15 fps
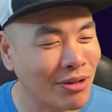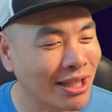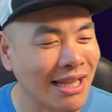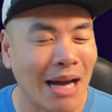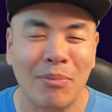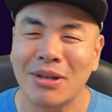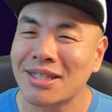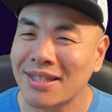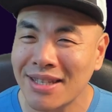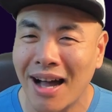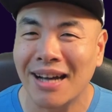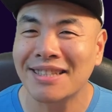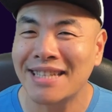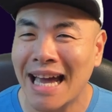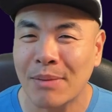the clan boss does
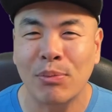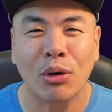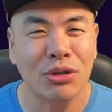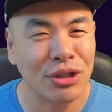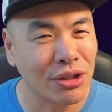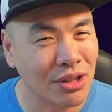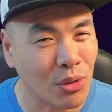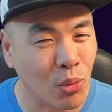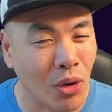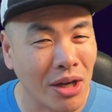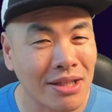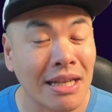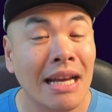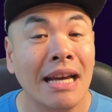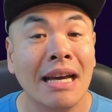not attack both shields at
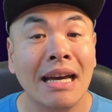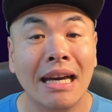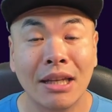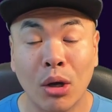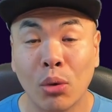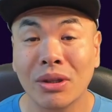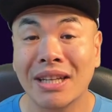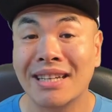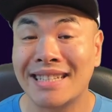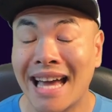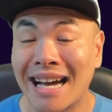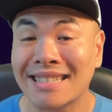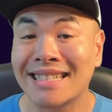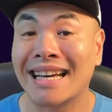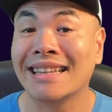once. It only
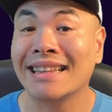attacks that